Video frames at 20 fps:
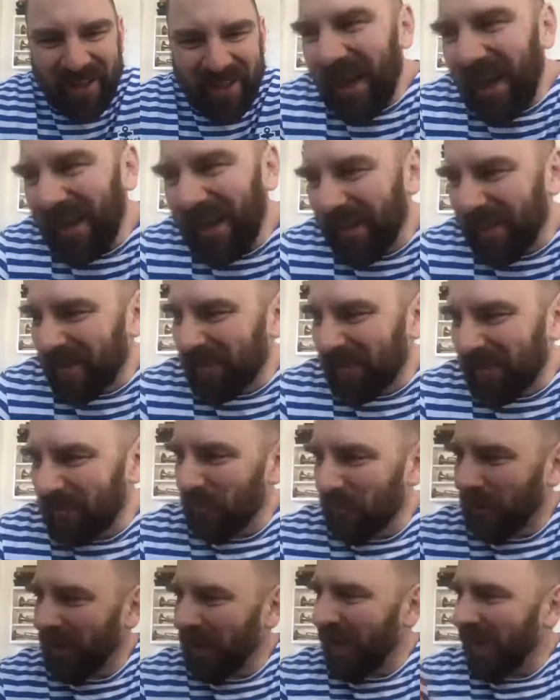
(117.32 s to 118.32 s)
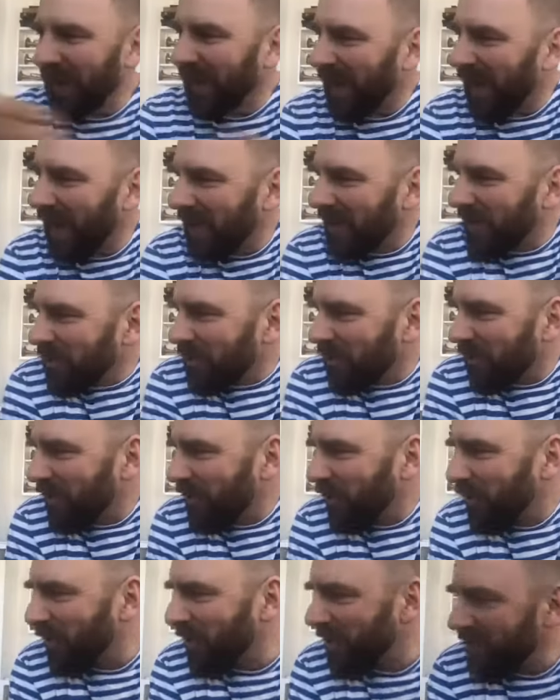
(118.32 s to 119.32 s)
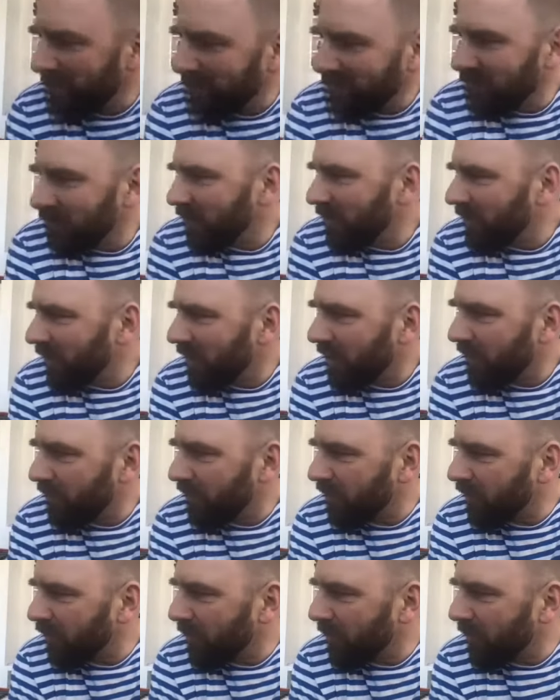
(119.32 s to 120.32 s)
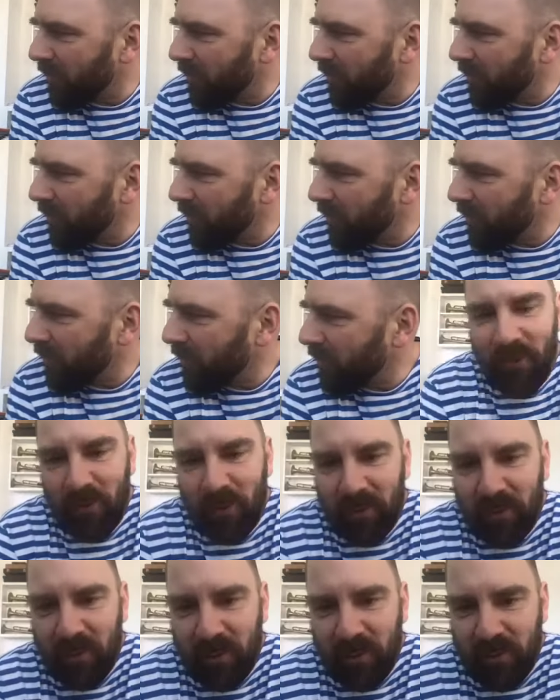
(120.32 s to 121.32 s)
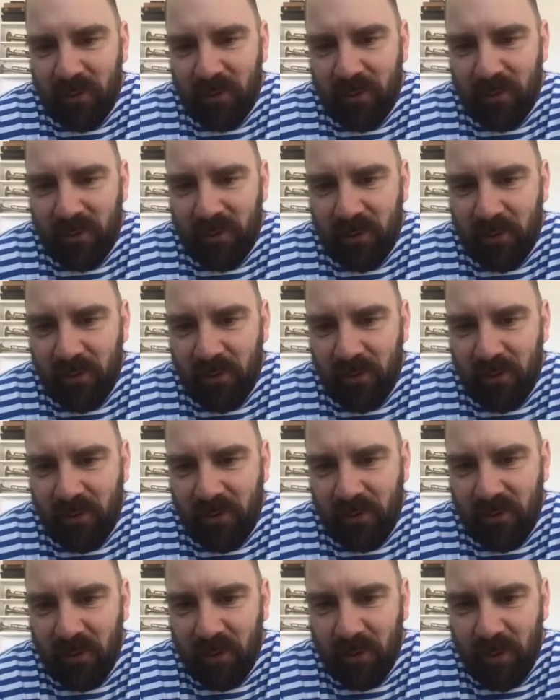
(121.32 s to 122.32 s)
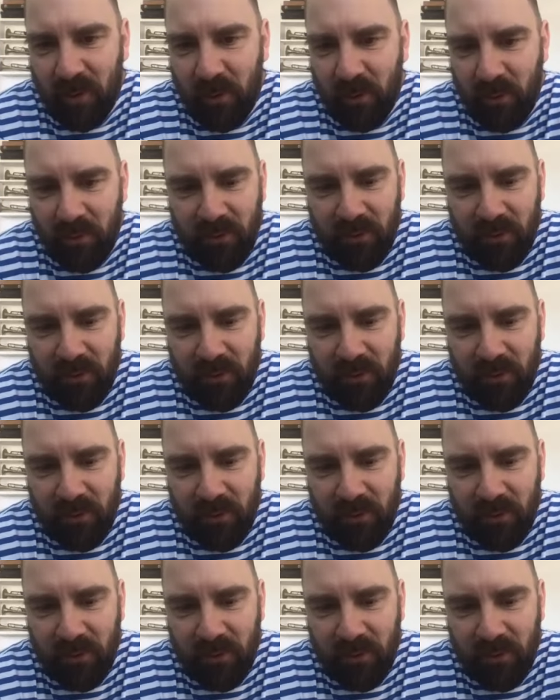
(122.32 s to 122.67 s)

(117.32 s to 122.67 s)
And it's more like I enjoy to have so much time at home to produce, to compose,